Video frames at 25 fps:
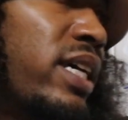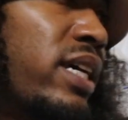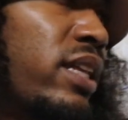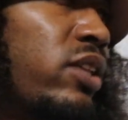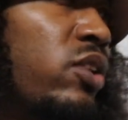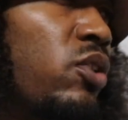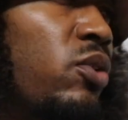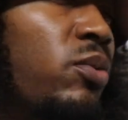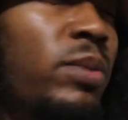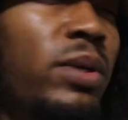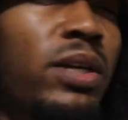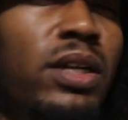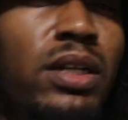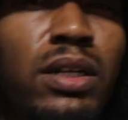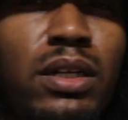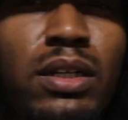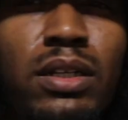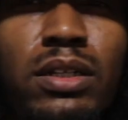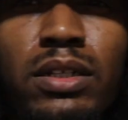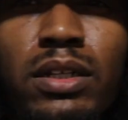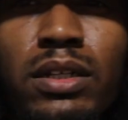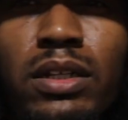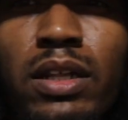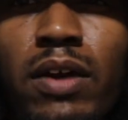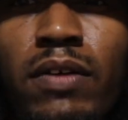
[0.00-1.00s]
a little bit
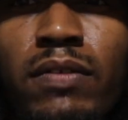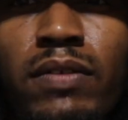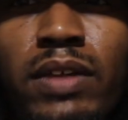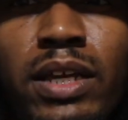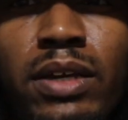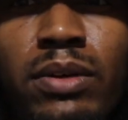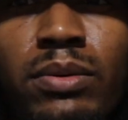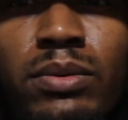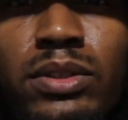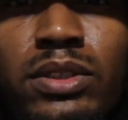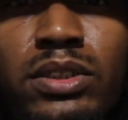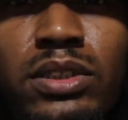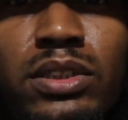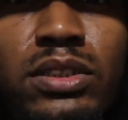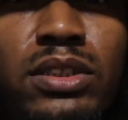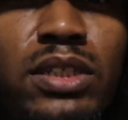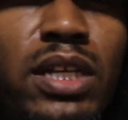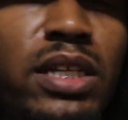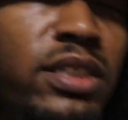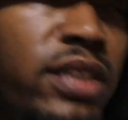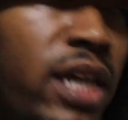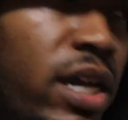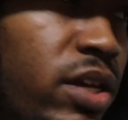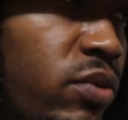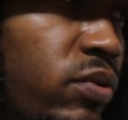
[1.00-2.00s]
of the love language, since
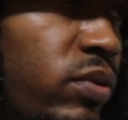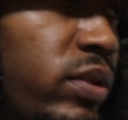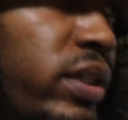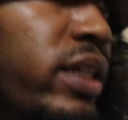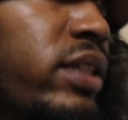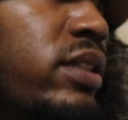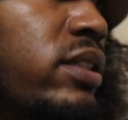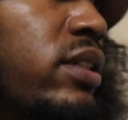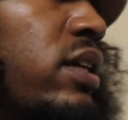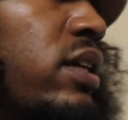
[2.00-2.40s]
that's how you relate to